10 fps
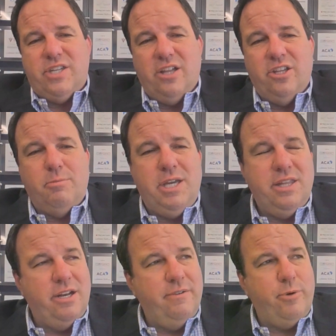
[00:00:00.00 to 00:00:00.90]
telling me
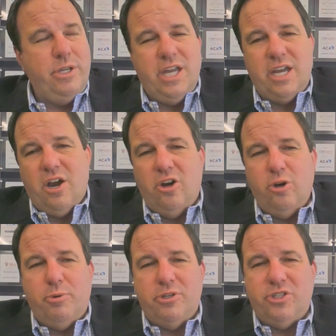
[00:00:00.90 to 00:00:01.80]
that if we take
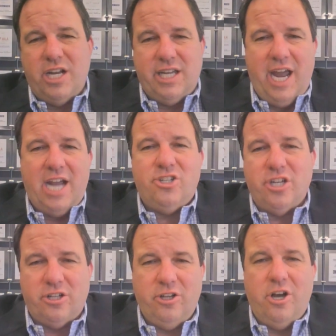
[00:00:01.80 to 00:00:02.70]
100% cash
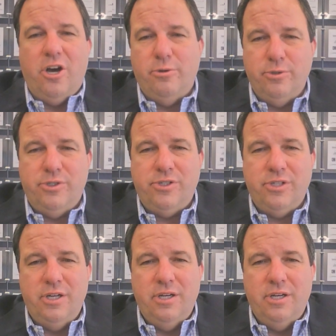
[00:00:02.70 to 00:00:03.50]
at close,